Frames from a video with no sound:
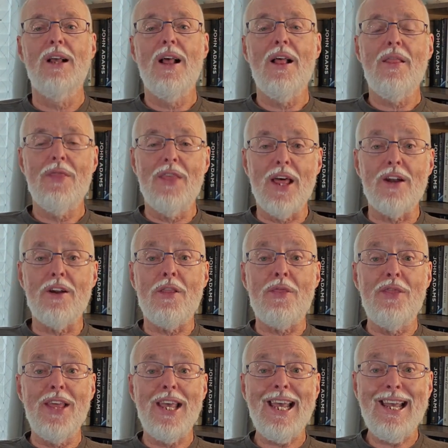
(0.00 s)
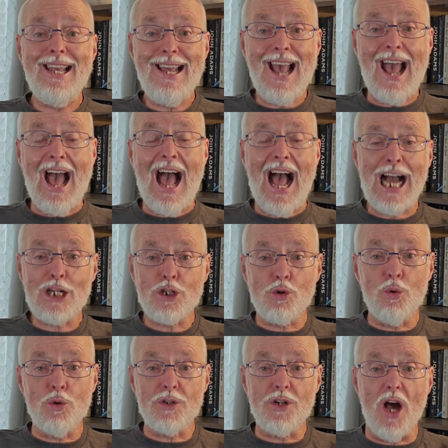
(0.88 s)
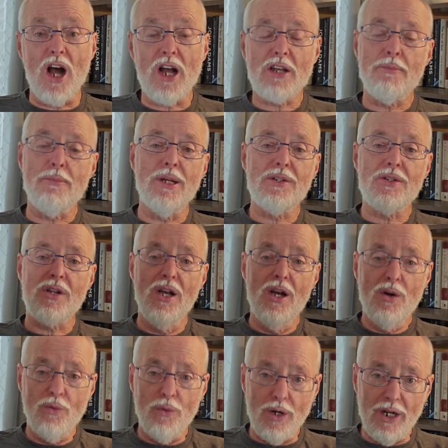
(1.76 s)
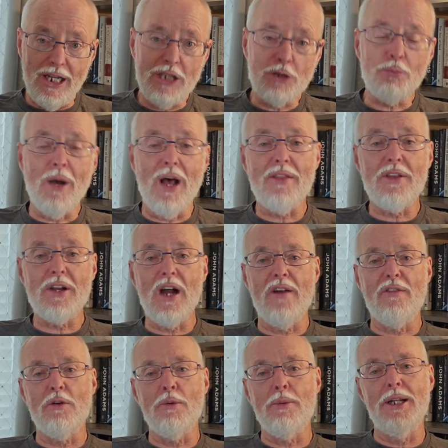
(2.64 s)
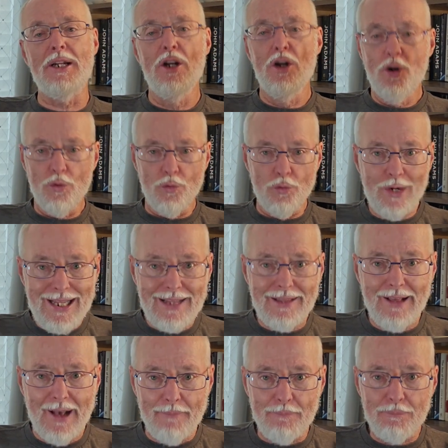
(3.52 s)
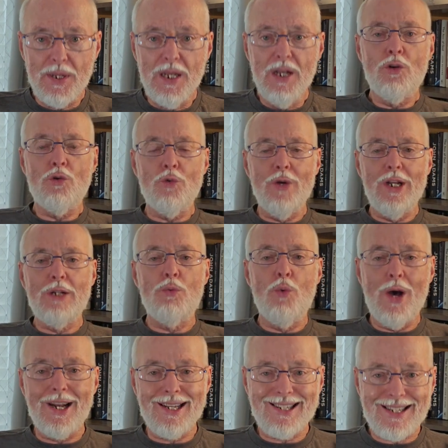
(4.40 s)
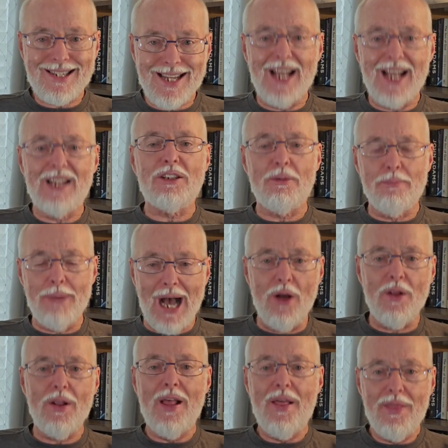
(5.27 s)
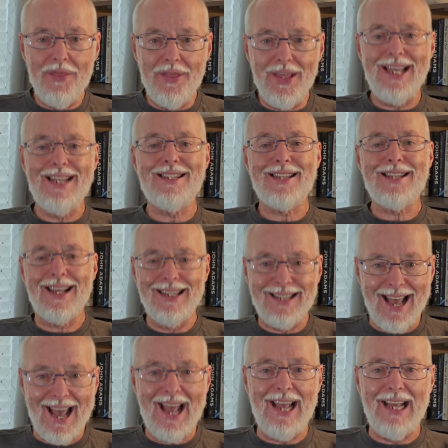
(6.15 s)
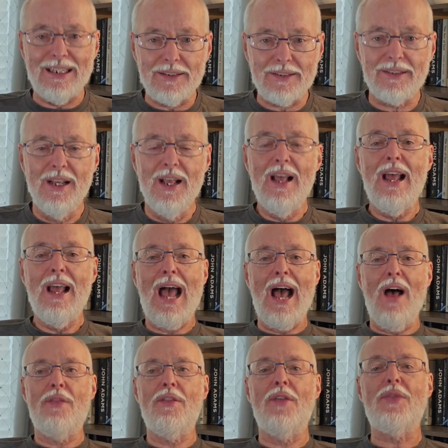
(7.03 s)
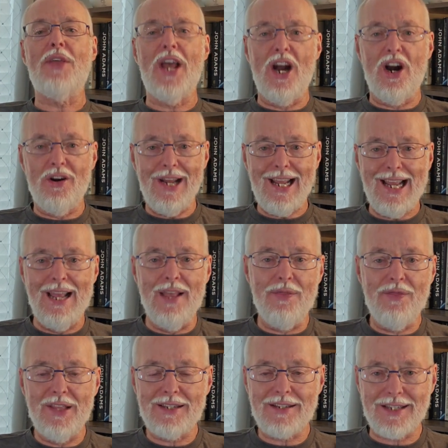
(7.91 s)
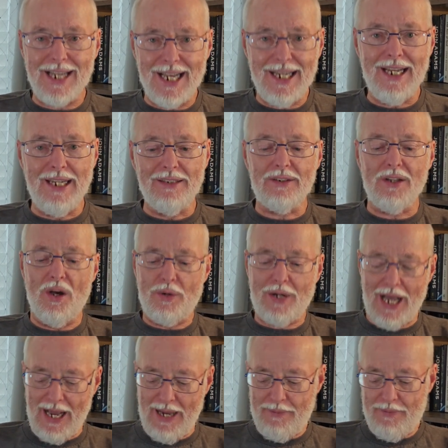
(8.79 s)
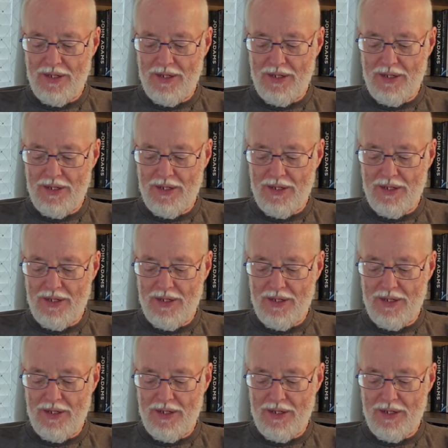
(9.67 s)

that are the actual documents released by the government. Read them. Read what it says about these gangs, how that they're in the cities. Okay?